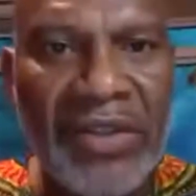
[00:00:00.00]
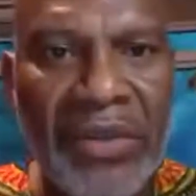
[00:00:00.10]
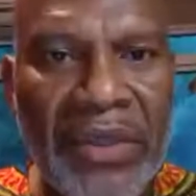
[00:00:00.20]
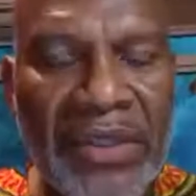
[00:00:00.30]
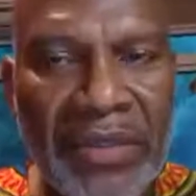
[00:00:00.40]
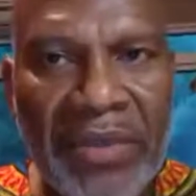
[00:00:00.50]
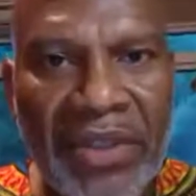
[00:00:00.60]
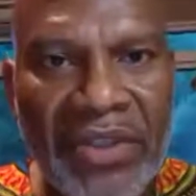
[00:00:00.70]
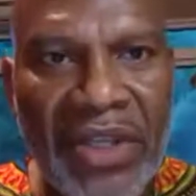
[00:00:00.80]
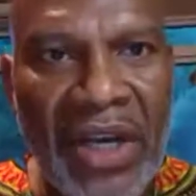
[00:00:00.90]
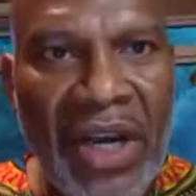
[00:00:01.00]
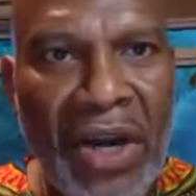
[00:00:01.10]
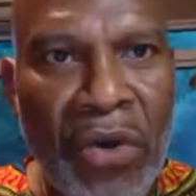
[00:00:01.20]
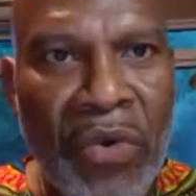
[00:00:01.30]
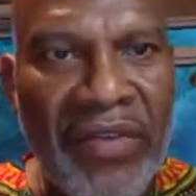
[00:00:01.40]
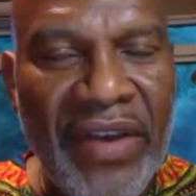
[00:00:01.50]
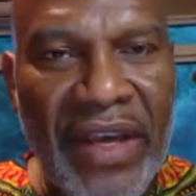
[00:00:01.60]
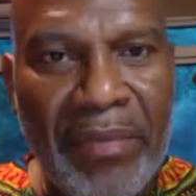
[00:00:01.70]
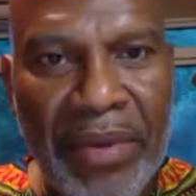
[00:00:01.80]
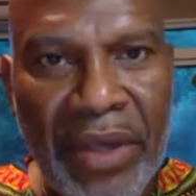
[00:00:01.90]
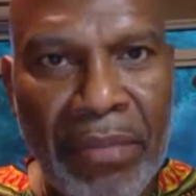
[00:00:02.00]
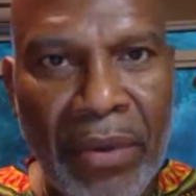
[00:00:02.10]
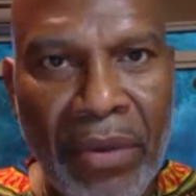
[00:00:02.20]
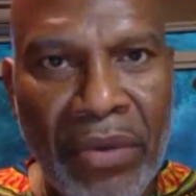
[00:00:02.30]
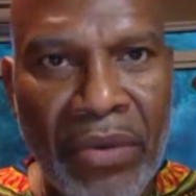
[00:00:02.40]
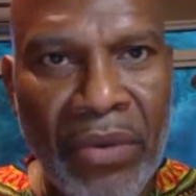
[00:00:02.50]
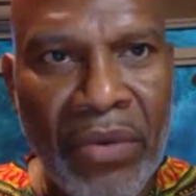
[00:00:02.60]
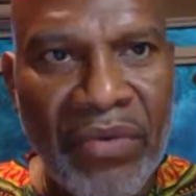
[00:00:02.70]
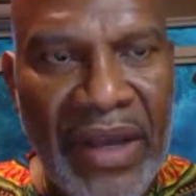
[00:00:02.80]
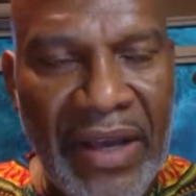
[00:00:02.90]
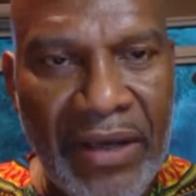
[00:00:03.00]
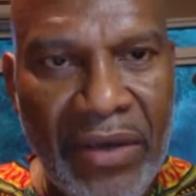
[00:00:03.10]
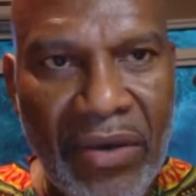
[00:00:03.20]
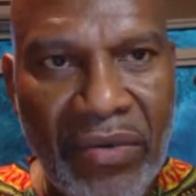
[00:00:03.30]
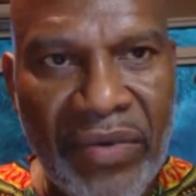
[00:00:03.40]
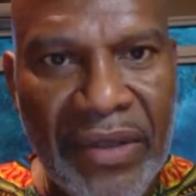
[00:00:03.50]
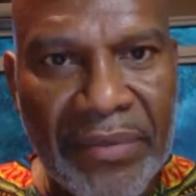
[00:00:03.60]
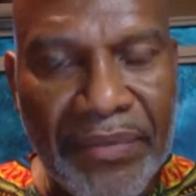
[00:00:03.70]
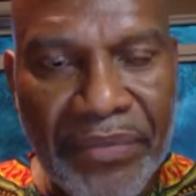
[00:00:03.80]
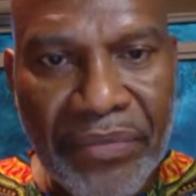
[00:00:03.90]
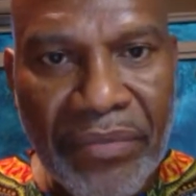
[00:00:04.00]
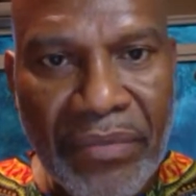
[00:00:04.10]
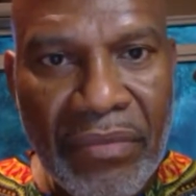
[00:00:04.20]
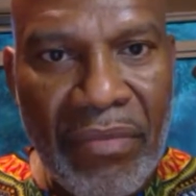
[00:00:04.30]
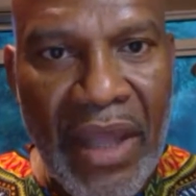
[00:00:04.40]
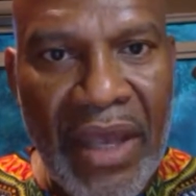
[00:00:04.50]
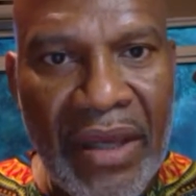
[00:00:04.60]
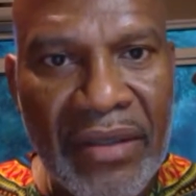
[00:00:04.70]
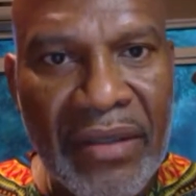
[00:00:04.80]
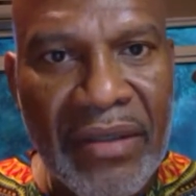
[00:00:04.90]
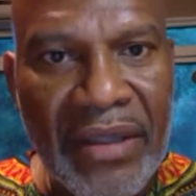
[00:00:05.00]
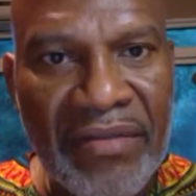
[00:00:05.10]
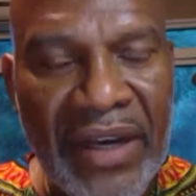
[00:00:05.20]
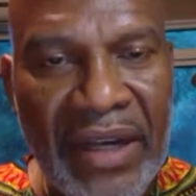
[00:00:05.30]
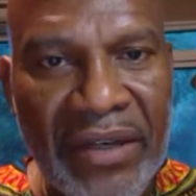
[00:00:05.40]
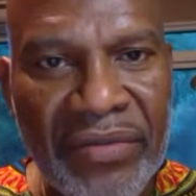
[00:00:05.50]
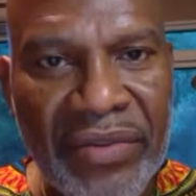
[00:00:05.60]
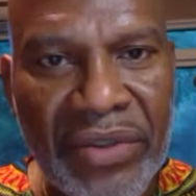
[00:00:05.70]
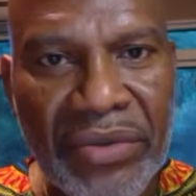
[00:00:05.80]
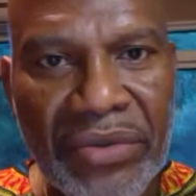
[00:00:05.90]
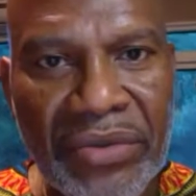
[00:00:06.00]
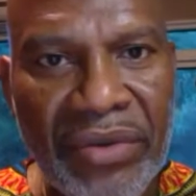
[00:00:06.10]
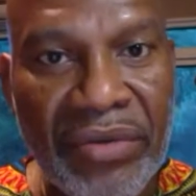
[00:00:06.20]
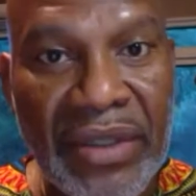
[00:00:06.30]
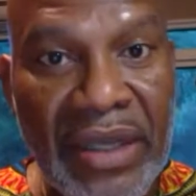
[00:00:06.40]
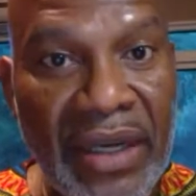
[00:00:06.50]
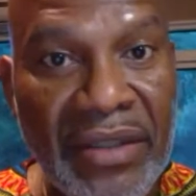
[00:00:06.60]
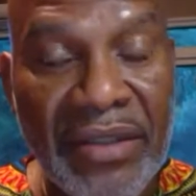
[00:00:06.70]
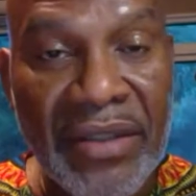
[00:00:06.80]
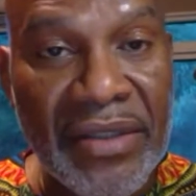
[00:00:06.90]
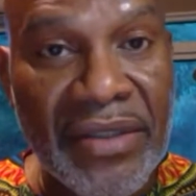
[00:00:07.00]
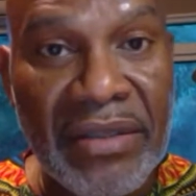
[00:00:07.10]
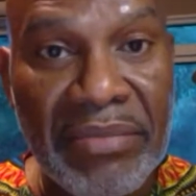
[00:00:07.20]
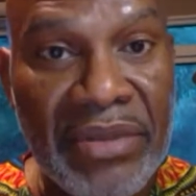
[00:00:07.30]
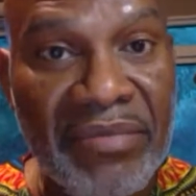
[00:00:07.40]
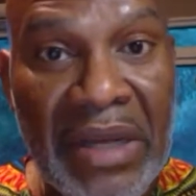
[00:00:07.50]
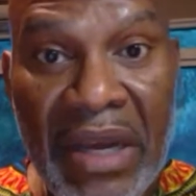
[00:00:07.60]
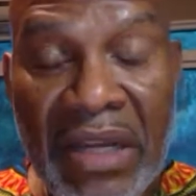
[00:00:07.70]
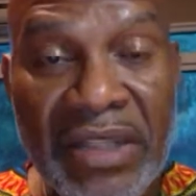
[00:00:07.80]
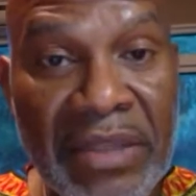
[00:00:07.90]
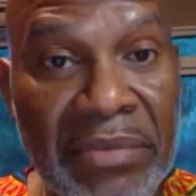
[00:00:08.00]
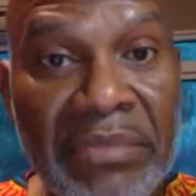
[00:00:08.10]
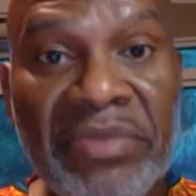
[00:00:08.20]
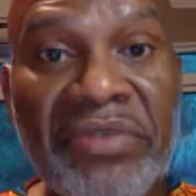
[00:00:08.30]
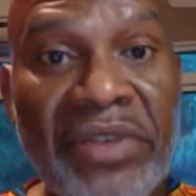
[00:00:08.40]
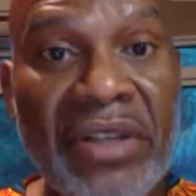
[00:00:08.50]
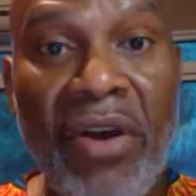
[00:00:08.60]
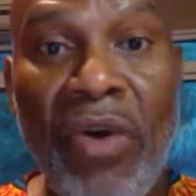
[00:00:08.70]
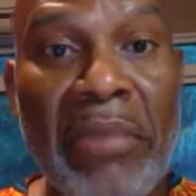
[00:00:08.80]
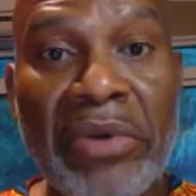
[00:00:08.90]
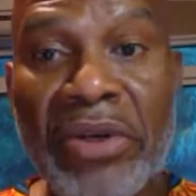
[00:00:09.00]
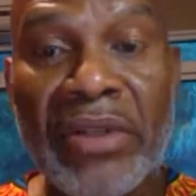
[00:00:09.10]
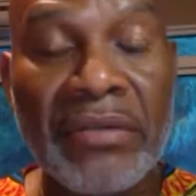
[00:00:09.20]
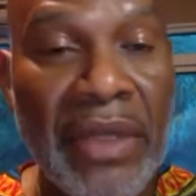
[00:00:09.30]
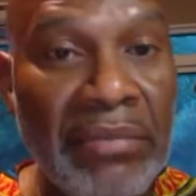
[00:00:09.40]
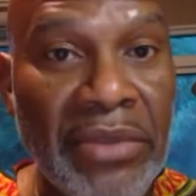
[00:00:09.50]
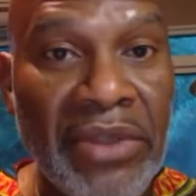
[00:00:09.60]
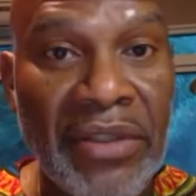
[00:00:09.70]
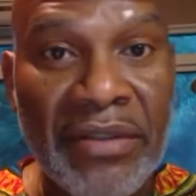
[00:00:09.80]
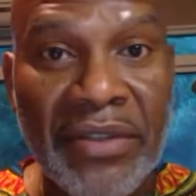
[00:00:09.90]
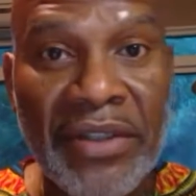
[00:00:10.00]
good question because we've had people who've had COVID and they've had it for 2, 3 days and they're symptoms free. Oh, I'm good. I'm good.